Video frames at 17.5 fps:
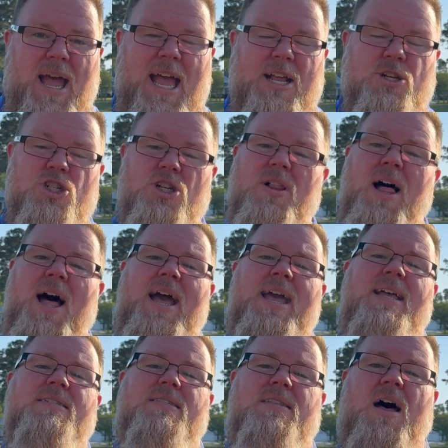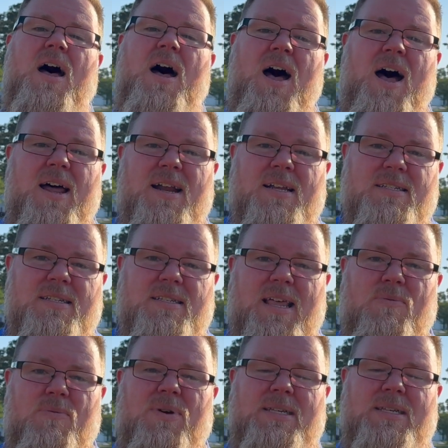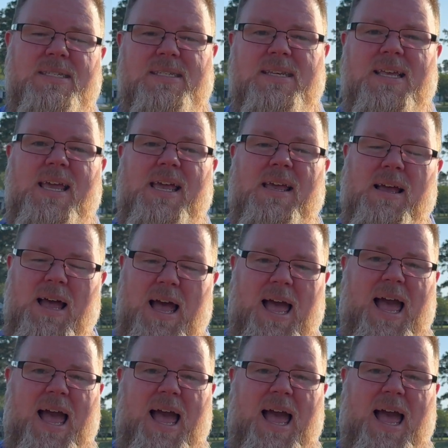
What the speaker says: and July is the hottest that we see